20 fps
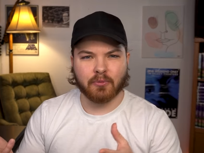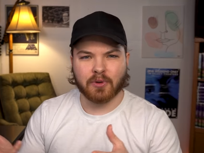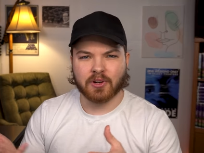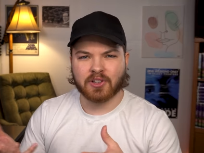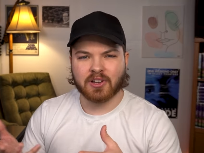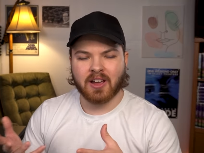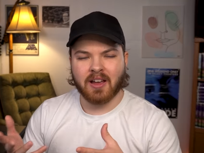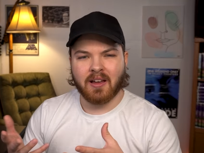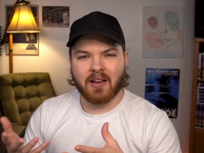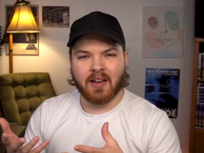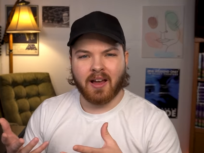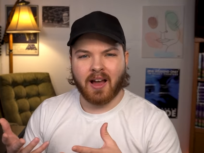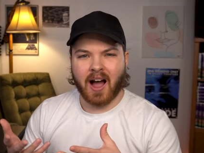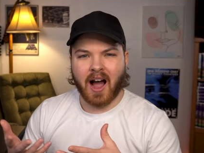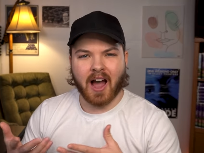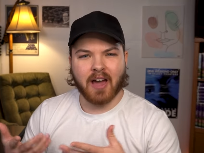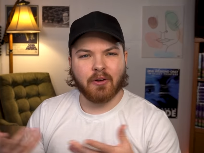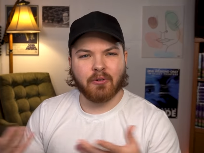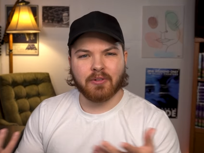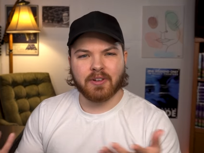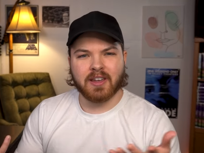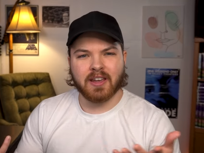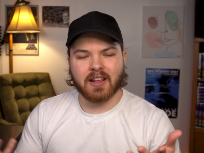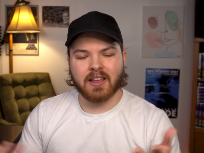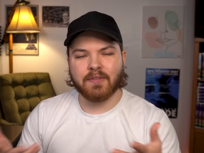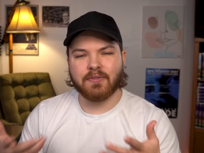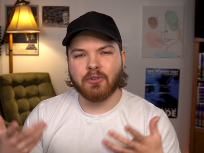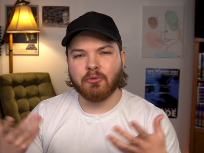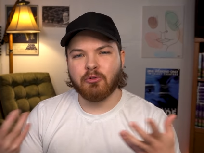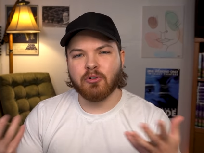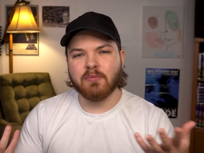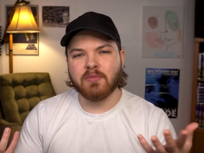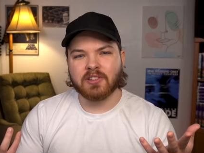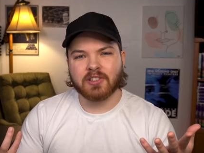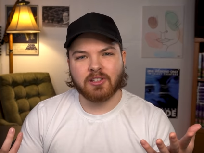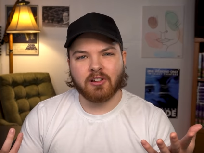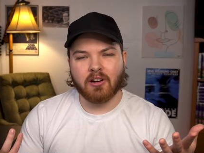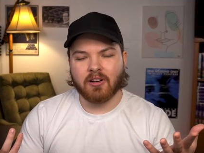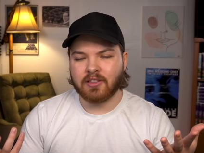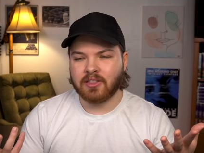which I don't get. If the room is
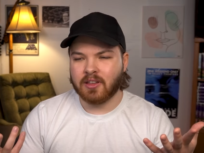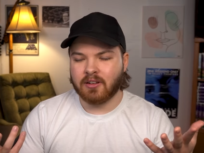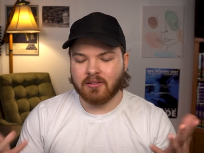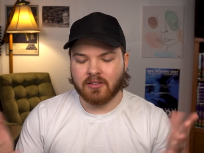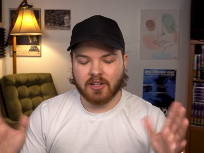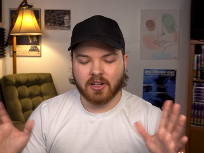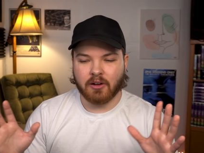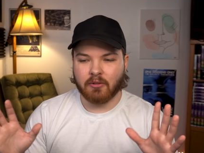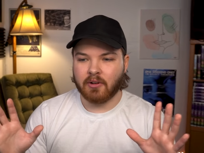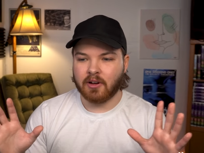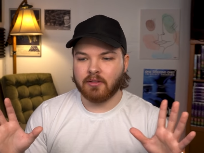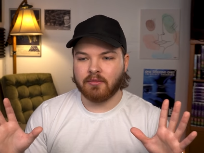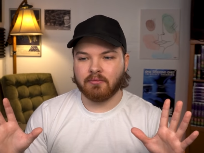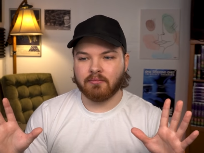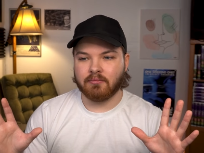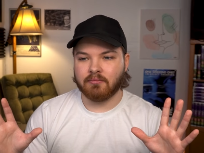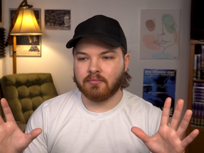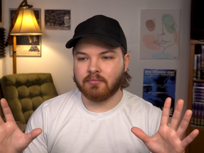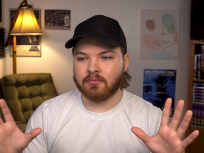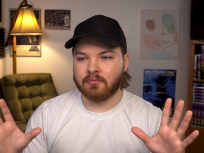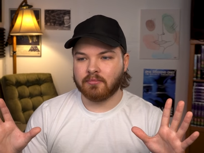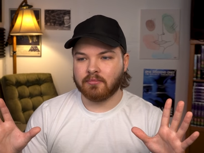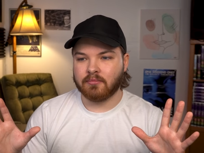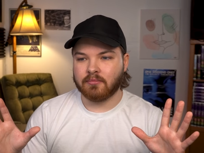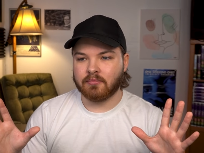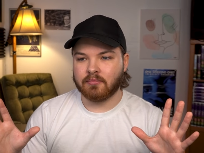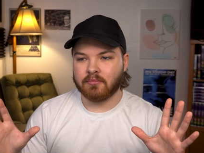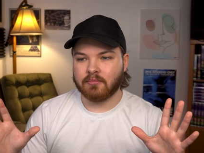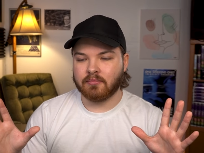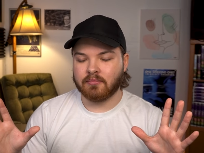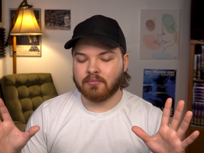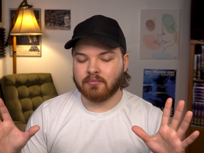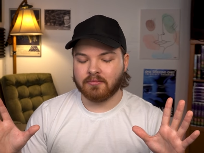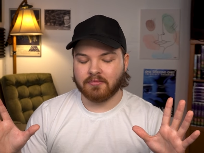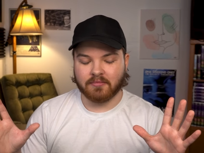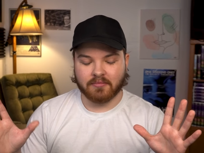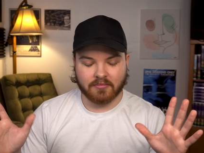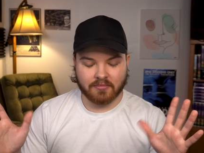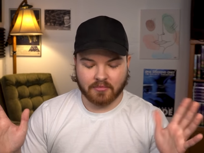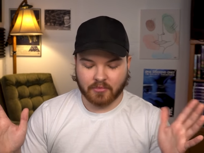dark, then you know what?
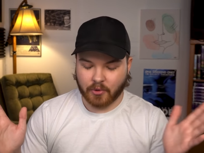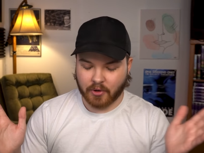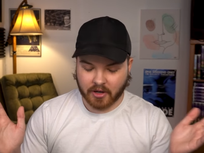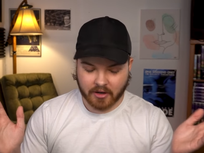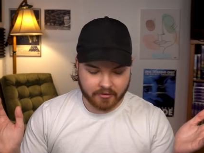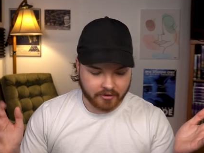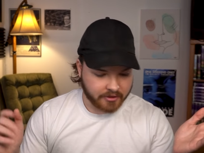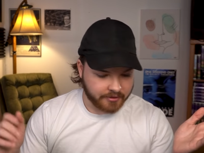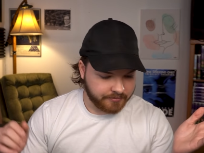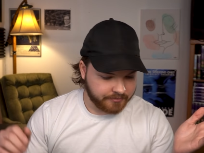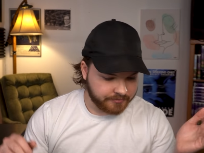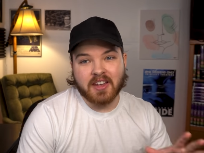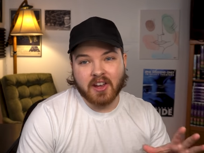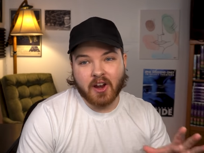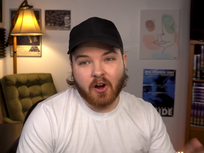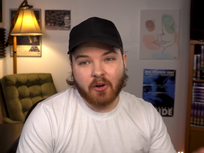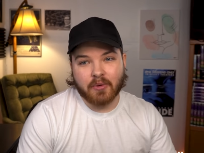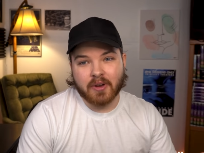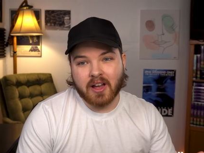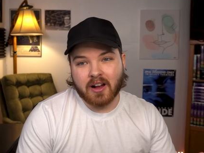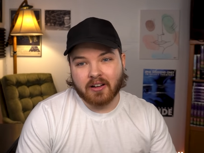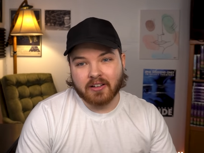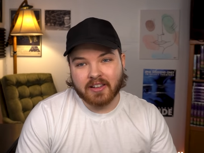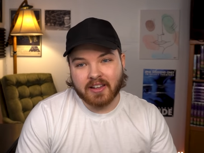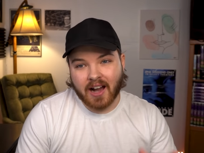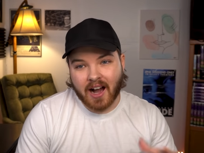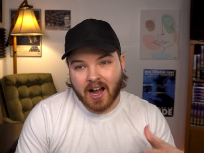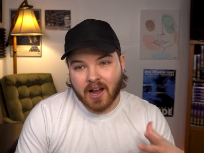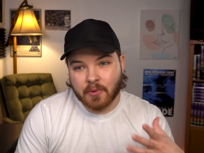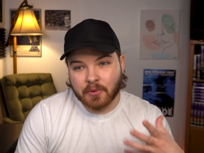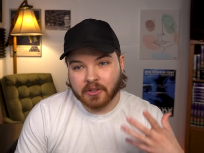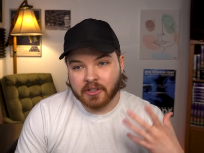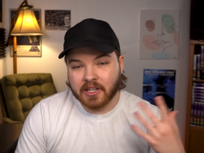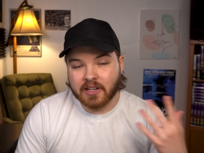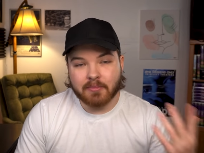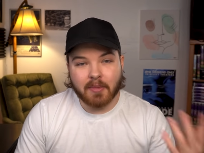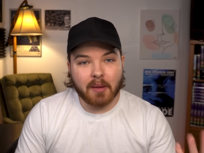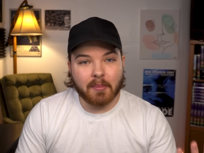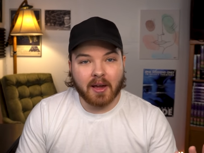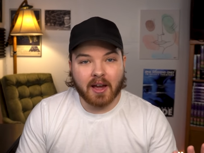Whatever. In all reality, I would
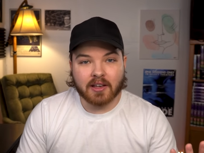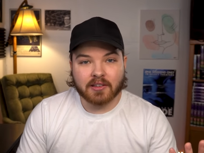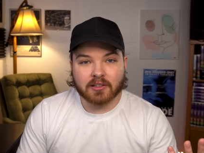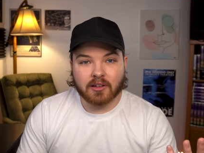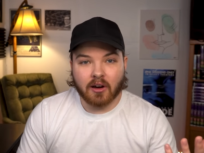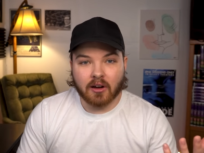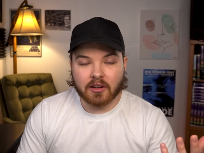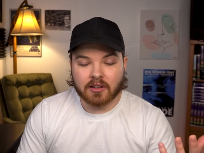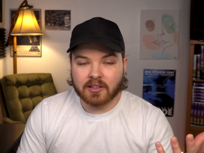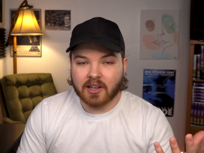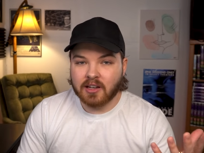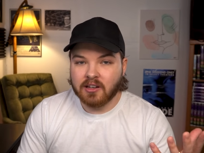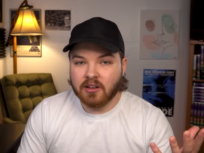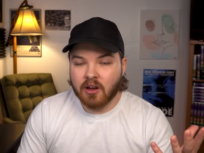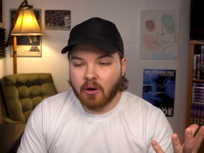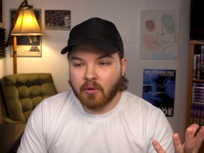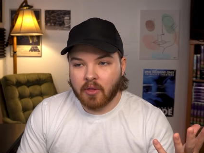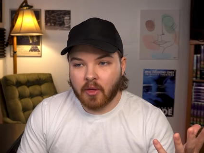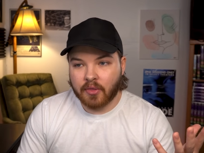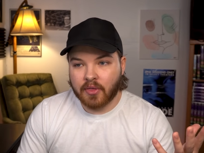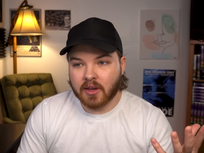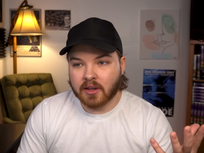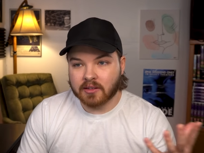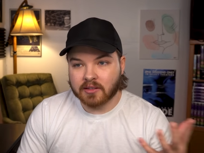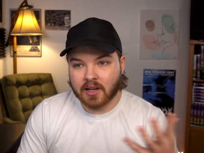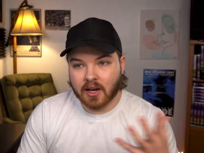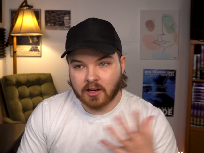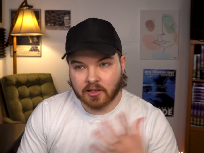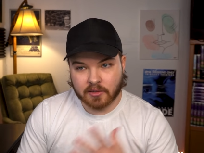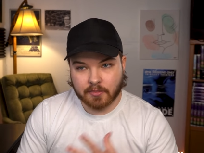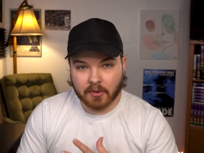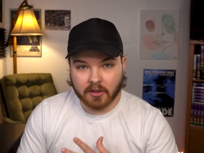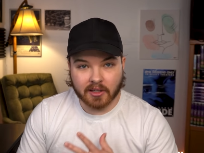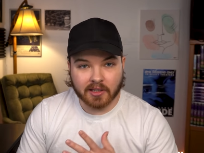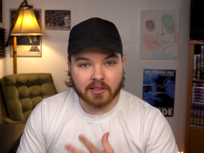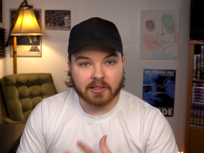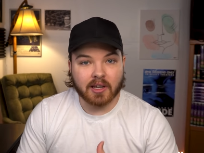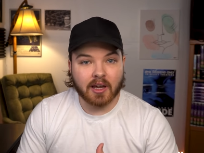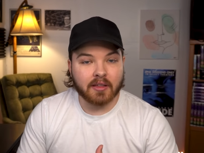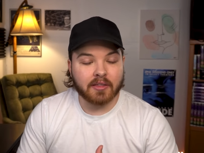leave my mask on, because I know that thing has got to smell
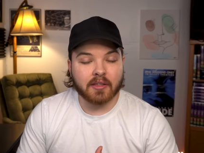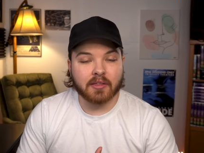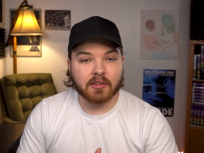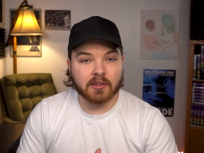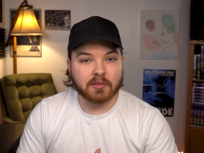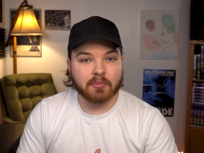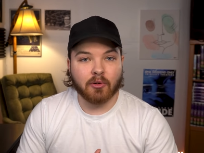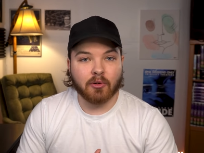like death at this